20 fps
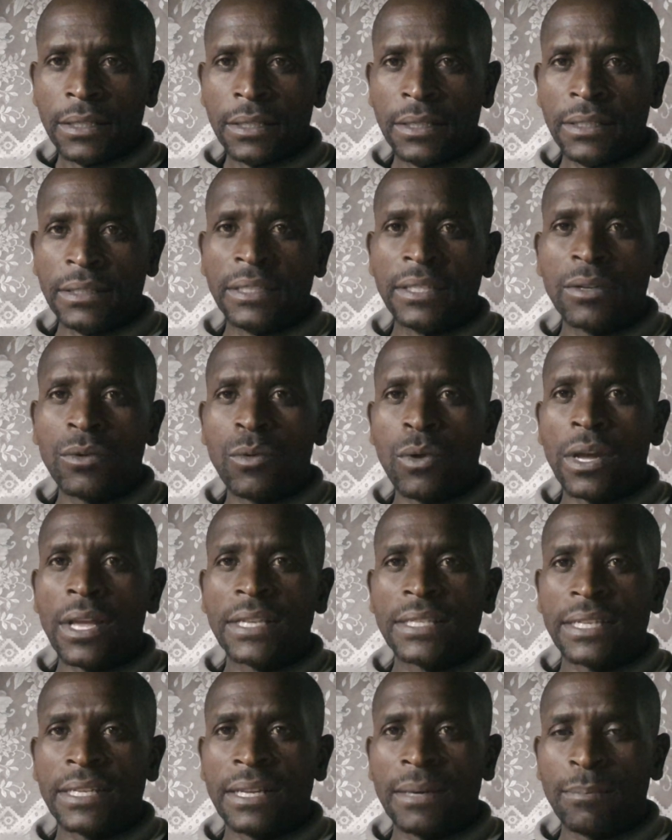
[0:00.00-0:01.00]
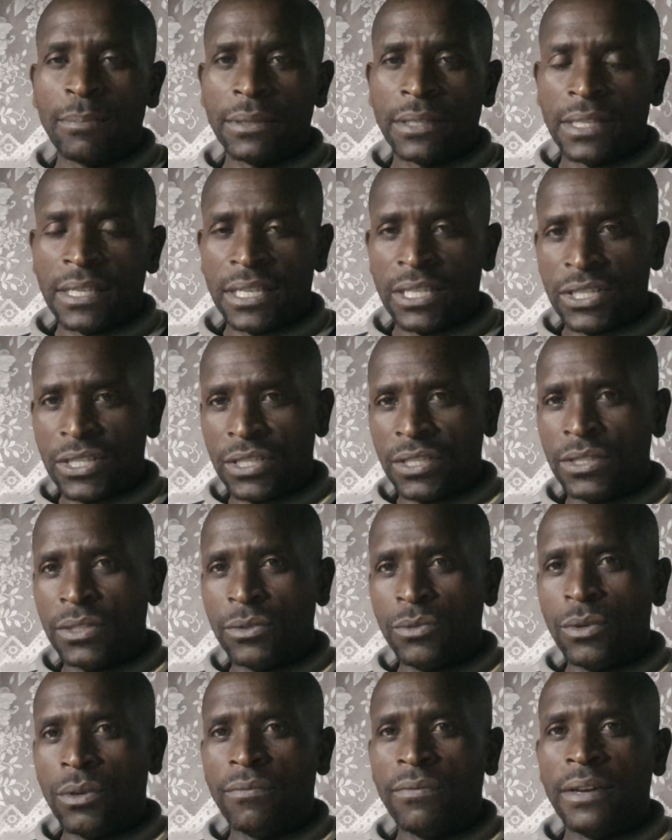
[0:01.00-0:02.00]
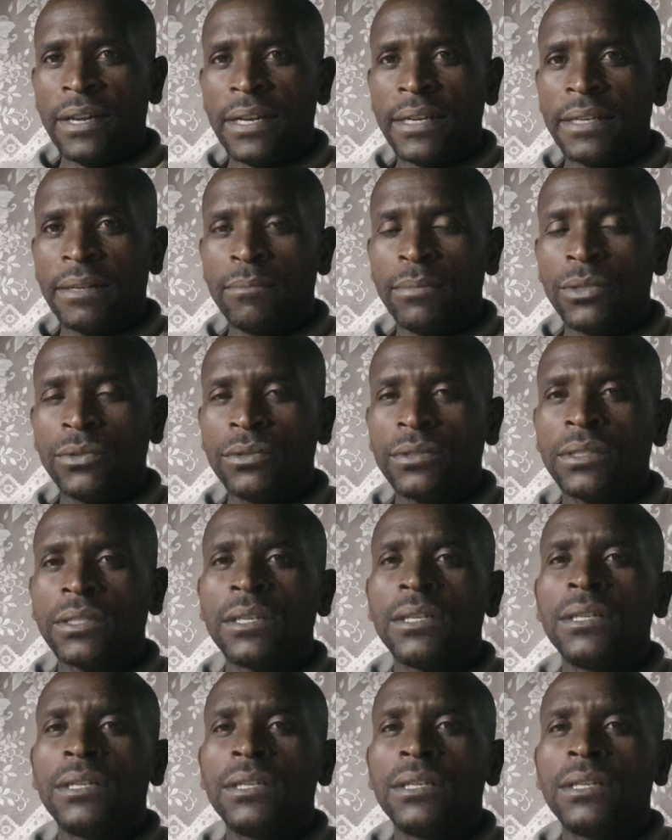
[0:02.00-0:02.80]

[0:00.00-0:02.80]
It requires an application. You have learned about